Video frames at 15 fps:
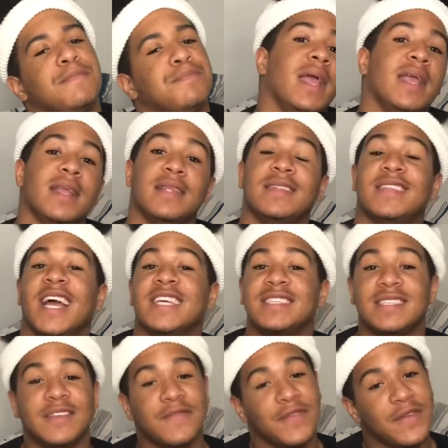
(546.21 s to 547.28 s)
Hey, that's
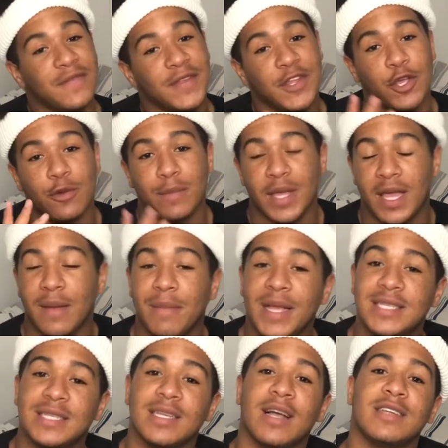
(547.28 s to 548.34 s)
it for the video, man.
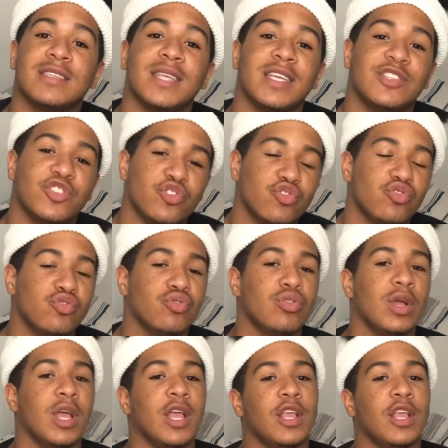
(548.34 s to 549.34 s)
Make sure y'all stay tuned.